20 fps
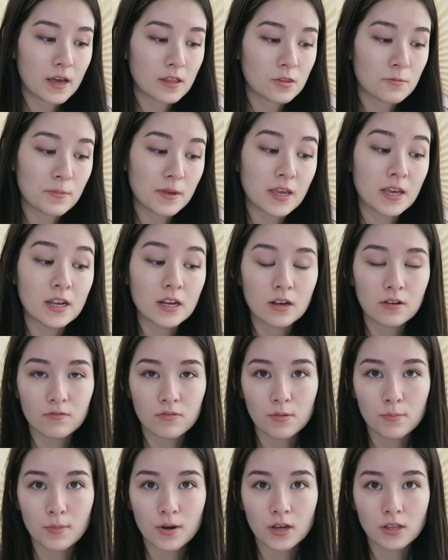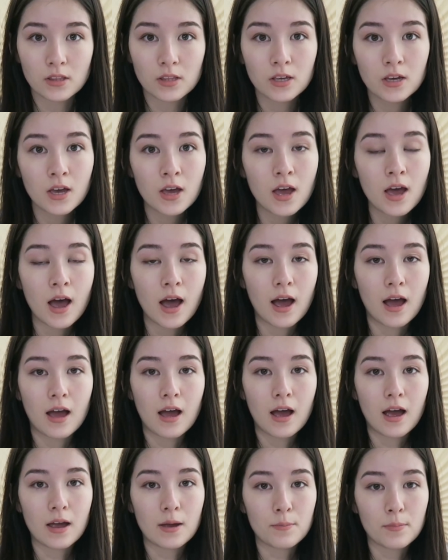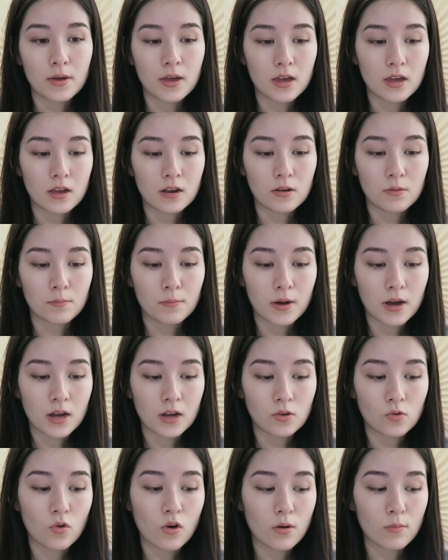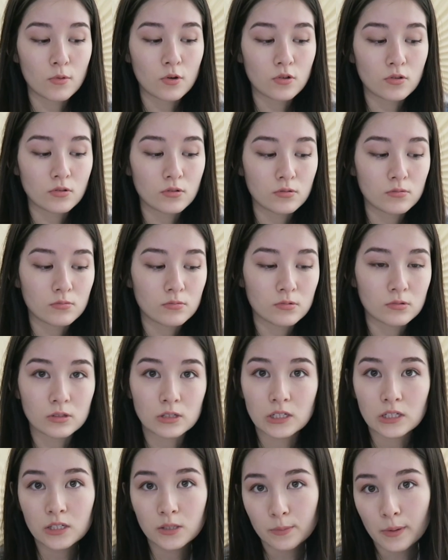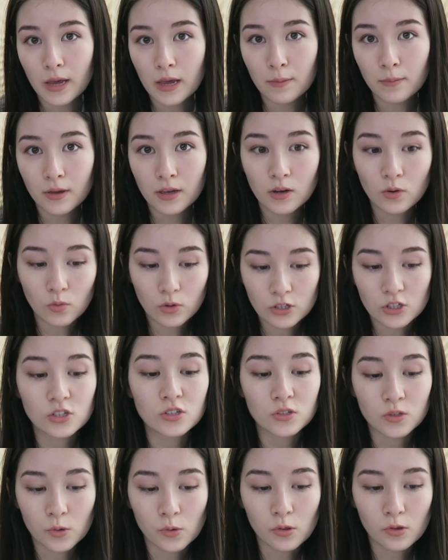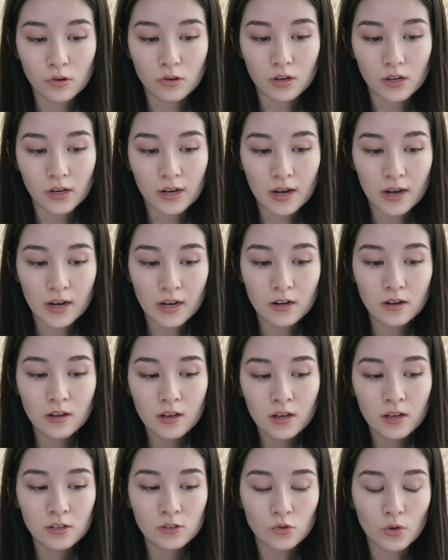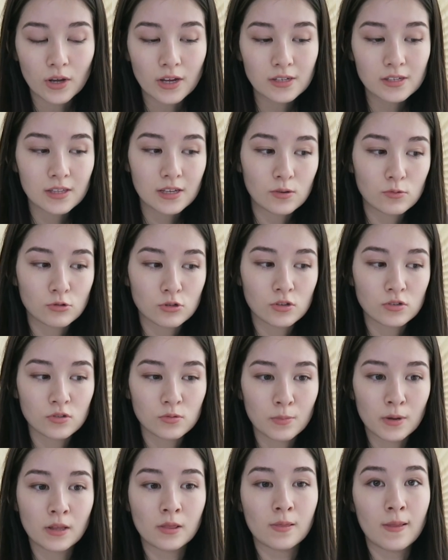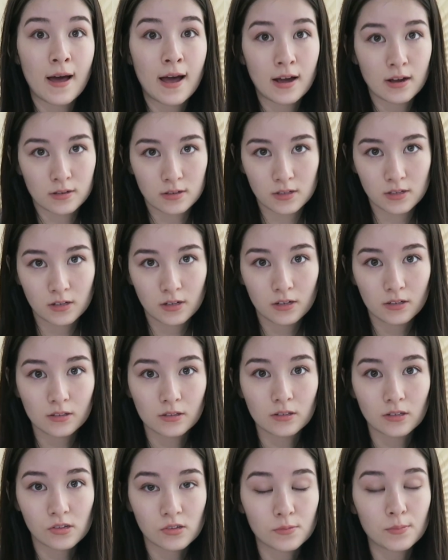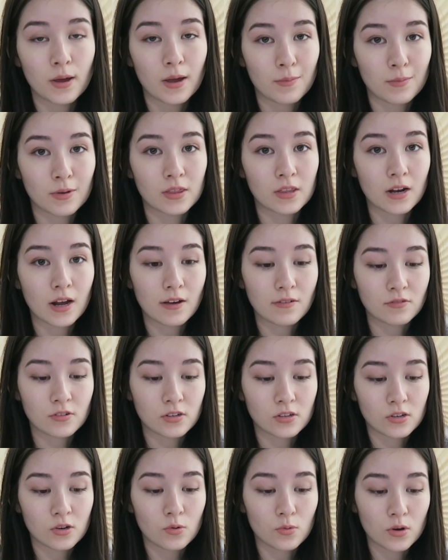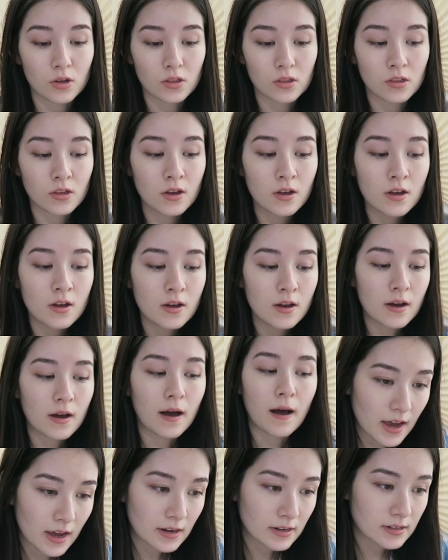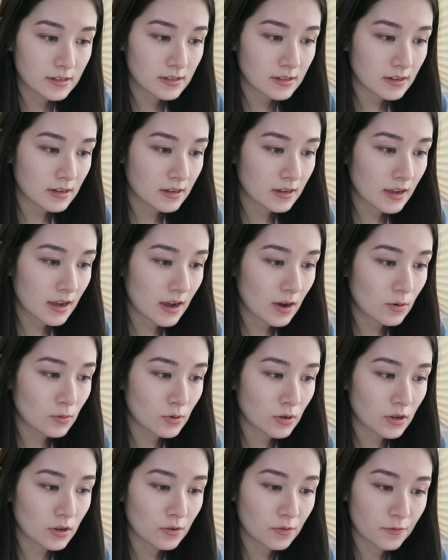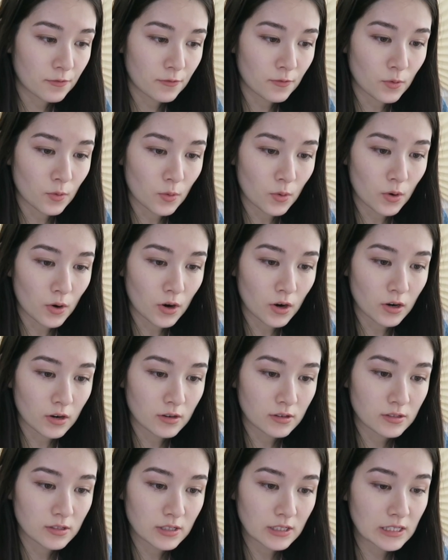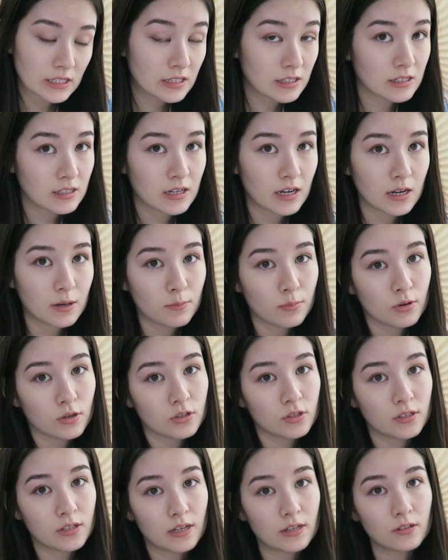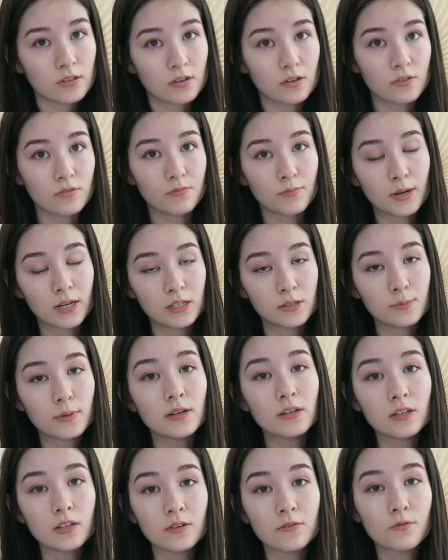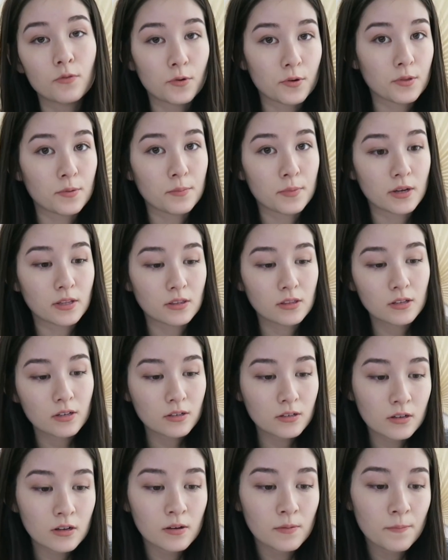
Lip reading: at the beginning of the month, I paid my normal lease payment, which is $239. So I guess that was also my last lease payment that I have to deal with. That accounted for 69% of my spending for the month.